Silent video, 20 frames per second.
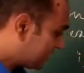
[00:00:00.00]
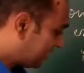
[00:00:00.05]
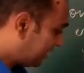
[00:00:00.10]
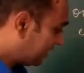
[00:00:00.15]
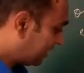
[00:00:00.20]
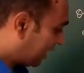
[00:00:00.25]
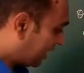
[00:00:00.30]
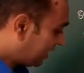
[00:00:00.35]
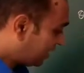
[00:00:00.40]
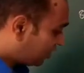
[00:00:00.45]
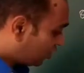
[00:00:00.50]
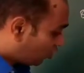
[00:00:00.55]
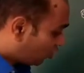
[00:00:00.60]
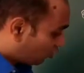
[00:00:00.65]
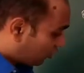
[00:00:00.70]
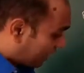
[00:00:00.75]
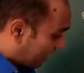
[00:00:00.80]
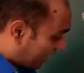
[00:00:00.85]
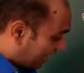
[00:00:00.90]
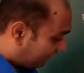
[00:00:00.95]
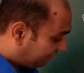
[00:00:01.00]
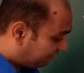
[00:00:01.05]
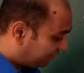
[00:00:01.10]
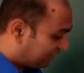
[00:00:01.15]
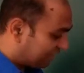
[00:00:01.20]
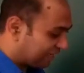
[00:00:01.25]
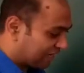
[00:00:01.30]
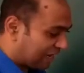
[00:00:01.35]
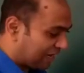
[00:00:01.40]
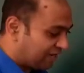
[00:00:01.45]
see that we have
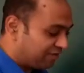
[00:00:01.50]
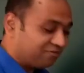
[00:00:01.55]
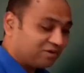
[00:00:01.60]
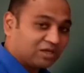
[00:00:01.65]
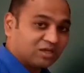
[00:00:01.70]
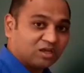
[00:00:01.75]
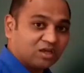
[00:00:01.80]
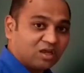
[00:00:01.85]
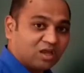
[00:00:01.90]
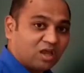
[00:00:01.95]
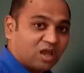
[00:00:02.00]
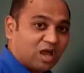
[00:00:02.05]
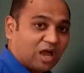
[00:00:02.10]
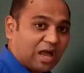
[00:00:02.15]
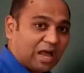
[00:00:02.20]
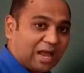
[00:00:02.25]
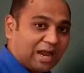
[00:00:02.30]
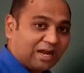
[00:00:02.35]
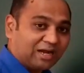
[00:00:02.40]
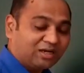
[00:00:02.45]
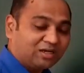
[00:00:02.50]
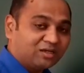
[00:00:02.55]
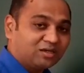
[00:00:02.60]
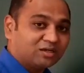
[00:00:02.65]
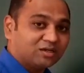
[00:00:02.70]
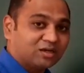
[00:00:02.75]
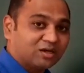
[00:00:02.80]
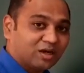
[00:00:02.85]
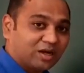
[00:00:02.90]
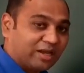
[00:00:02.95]
derived
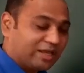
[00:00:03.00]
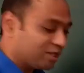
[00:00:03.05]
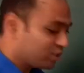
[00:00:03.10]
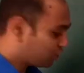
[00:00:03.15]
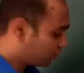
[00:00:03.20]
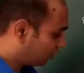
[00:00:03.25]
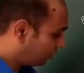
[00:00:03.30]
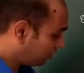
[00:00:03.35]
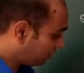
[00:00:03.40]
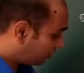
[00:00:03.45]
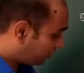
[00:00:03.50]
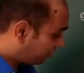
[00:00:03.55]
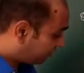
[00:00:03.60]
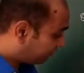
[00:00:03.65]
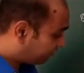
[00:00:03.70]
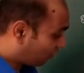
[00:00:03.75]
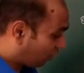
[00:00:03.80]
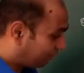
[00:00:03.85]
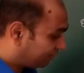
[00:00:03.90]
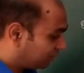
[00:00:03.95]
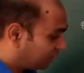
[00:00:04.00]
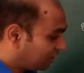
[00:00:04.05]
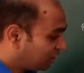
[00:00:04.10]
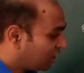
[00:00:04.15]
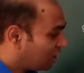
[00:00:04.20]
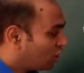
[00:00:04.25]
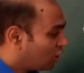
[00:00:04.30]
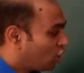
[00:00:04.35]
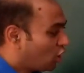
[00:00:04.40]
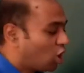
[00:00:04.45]
AND relation from
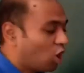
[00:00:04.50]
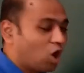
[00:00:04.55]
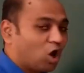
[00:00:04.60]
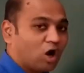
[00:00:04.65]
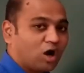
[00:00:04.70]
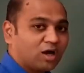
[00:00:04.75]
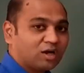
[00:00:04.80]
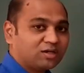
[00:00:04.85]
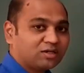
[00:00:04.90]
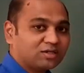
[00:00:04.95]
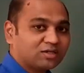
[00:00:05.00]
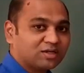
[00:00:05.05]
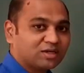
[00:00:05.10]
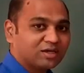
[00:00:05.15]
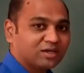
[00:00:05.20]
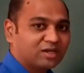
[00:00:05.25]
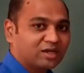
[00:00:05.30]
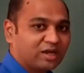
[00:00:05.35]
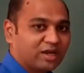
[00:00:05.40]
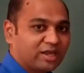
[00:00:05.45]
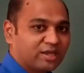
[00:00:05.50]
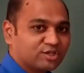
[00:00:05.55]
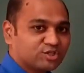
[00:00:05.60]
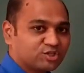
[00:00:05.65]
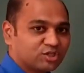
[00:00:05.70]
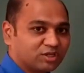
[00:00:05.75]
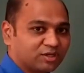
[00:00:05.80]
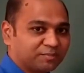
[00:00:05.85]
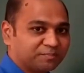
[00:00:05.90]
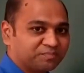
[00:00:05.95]
the OR
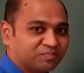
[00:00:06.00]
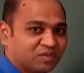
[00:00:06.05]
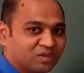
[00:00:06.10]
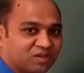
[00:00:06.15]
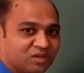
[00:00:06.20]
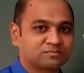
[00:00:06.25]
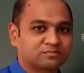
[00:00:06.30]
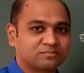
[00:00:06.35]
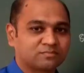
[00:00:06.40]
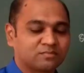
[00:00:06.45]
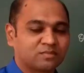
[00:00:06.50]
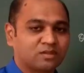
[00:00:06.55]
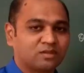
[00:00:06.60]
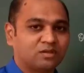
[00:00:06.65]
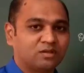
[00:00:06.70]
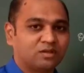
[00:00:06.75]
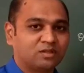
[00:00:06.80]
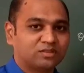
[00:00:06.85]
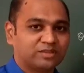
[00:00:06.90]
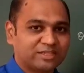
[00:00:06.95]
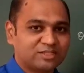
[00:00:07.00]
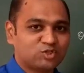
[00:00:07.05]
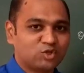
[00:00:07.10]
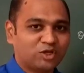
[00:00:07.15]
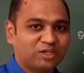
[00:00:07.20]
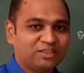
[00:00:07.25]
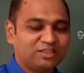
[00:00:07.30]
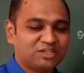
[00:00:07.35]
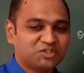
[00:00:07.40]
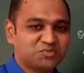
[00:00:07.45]
relation. That's
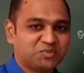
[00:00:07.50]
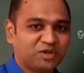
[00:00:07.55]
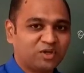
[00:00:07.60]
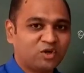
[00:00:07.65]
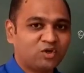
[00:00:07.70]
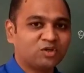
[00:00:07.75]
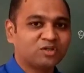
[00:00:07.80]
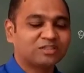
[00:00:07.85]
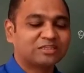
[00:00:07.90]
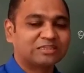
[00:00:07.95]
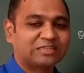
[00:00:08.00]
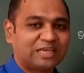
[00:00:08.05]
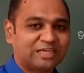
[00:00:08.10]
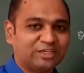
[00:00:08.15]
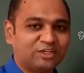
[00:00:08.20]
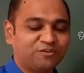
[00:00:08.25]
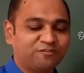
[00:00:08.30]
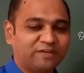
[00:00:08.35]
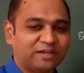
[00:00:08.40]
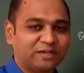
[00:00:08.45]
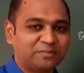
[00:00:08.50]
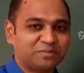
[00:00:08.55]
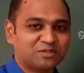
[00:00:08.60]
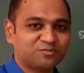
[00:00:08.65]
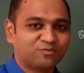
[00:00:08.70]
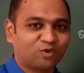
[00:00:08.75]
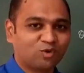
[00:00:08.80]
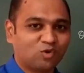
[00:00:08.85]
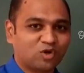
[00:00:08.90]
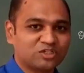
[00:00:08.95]
all in this video. Thank you very much
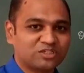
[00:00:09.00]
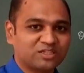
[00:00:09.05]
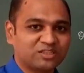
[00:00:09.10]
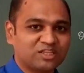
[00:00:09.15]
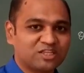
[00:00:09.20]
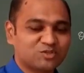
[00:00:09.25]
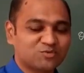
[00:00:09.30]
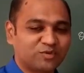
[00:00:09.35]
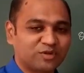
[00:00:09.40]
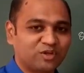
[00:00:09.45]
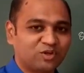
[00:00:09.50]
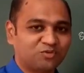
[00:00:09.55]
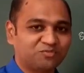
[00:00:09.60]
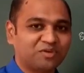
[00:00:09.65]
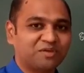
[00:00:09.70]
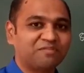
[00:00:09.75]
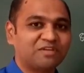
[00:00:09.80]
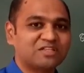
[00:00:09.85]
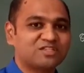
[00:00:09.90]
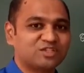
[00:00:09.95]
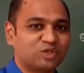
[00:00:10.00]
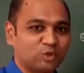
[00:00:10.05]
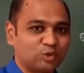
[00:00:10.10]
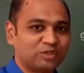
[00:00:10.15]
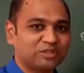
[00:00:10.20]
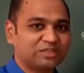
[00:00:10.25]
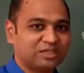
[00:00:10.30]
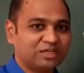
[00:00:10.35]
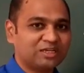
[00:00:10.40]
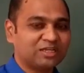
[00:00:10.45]
for watching this video. We will see
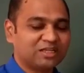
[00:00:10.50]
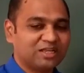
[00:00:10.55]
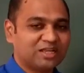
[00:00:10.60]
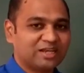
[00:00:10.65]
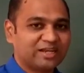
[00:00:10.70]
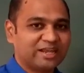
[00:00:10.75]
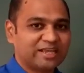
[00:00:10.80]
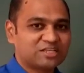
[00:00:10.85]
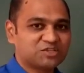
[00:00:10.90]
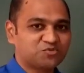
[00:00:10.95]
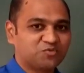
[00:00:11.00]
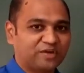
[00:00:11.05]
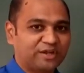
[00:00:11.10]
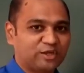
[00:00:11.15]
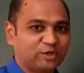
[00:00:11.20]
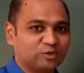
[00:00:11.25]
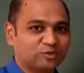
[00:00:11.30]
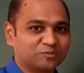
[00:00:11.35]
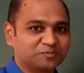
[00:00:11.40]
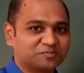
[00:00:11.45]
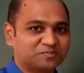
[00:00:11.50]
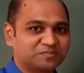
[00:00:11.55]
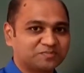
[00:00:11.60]
you in the next video.